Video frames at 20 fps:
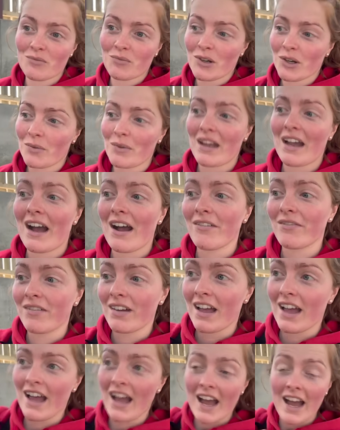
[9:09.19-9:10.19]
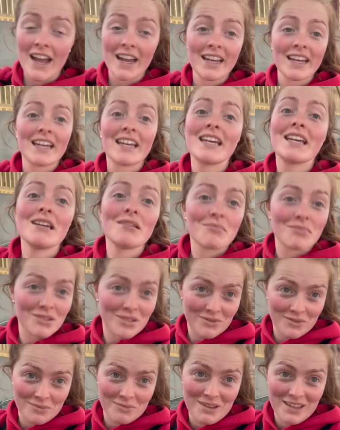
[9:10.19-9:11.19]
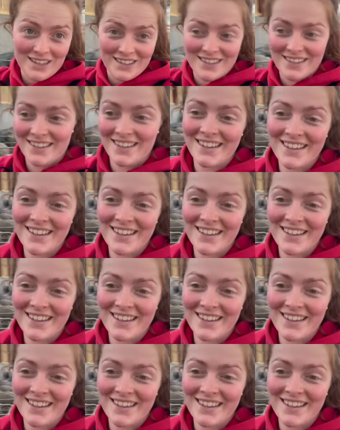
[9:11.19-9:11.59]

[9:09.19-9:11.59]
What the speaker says: where we have heaps of space.